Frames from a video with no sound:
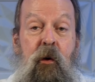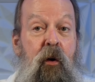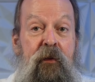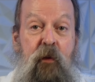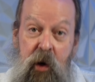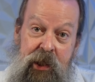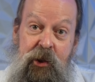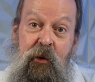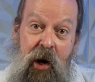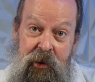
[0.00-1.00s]
or
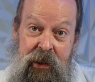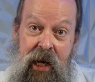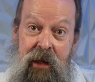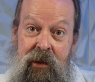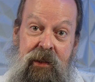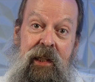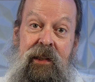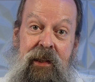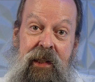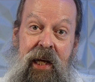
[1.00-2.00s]
$4,200 in
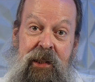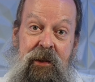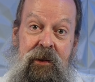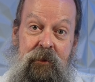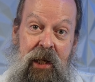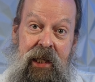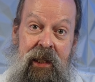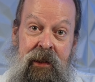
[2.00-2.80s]
today's money.